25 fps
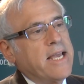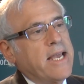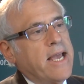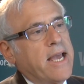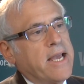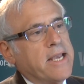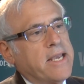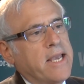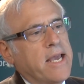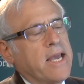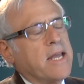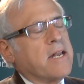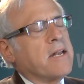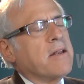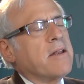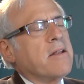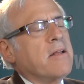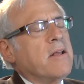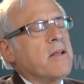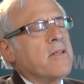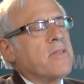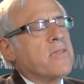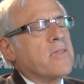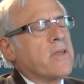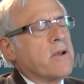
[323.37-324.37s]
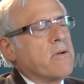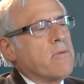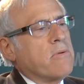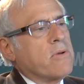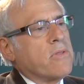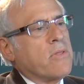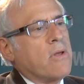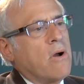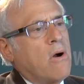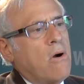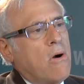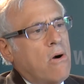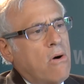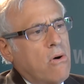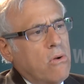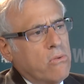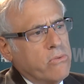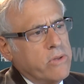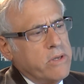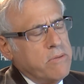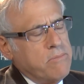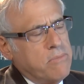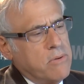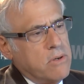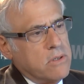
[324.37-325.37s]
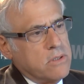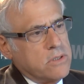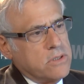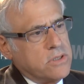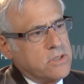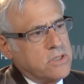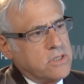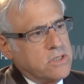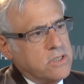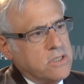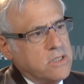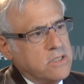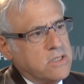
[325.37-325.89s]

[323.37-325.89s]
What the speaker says: Again, they were the holy books,